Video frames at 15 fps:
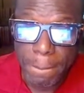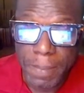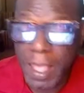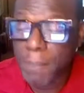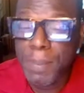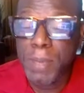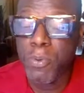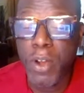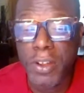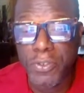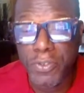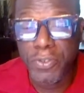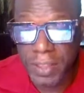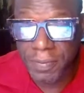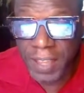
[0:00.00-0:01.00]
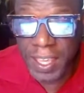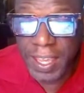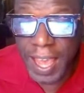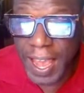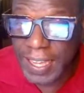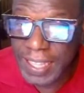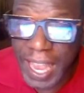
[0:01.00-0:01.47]
Now, people are afraid of
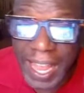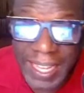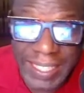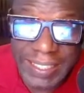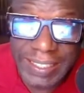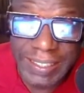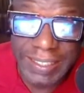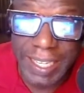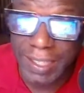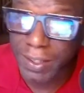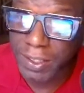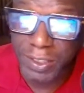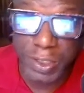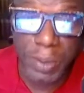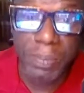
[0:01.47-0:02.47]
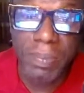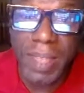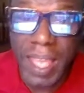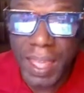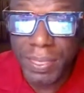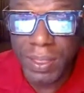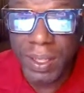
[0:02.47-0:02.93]
AI, and I understand there's some
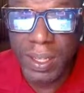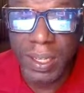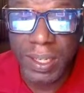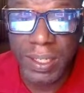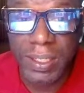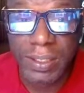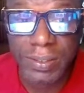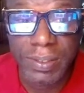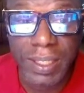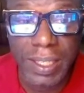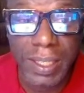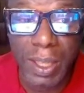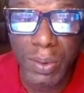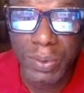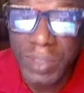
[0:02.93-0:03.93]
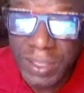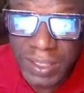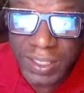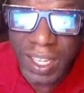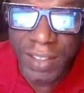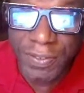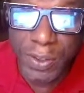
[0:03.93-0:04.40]
ethical,
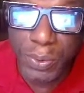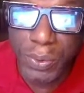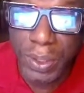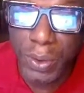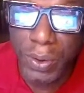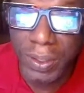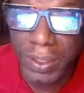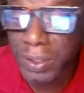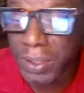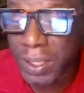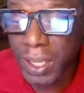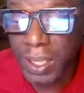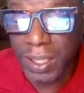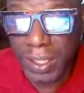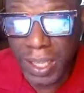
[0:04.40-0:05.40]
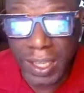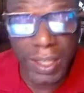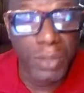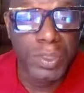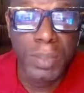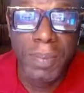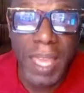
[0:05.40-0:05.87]
stuff going on.
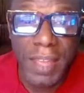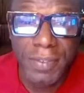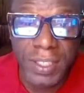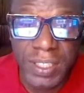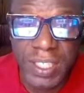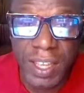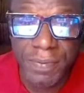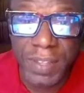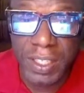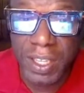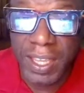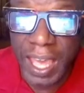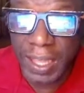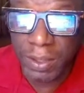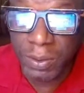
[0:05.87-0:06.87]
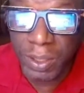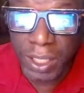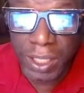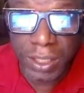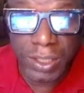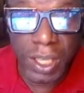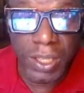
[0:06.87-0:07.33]
Some heavy stuff that you
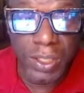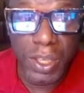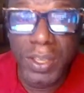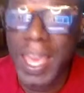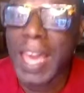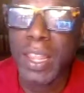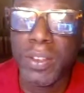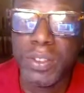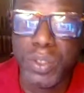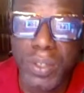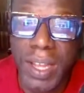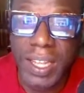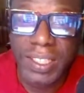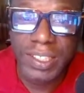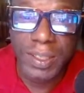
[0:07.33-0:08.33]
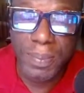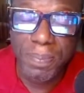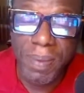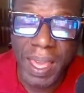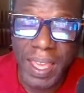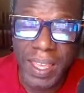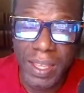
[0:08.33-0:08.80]
gotta address.
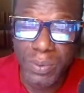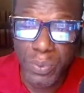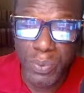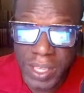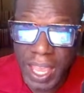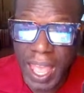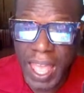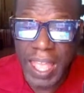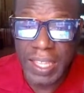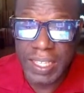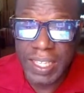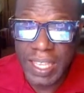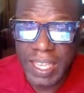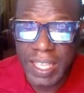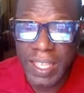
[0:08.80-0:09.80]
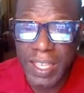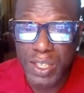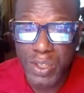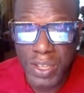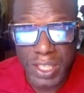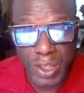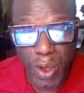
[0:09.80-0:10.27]
But in reality,
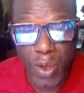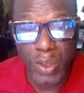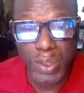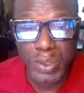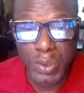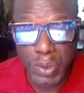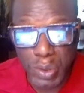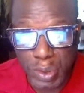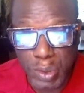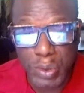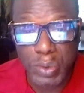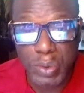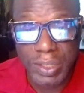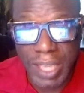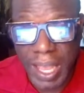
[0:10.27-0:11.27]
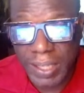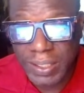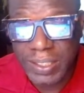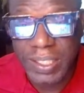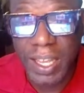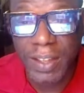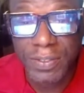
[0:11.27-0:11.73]
you can also use that
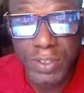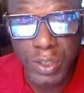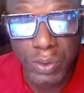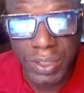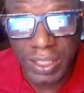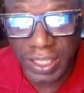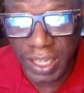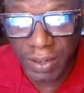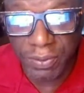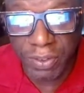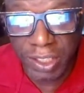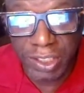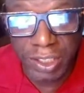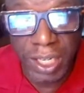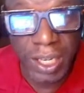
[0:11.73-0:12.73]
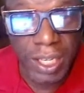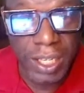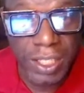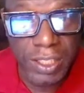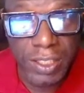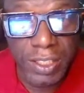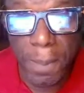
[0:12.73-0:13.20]
stuff to leverage
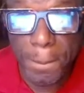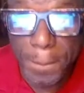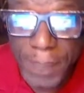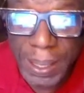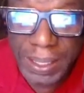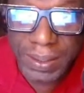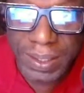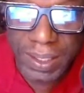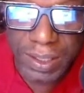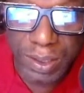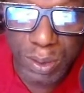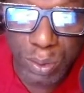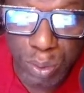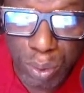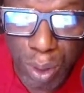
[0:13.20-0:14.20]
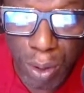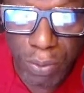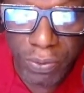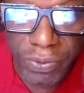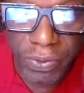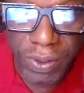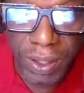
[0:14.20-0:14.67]
your business
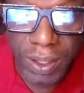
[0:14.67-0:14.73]
growth.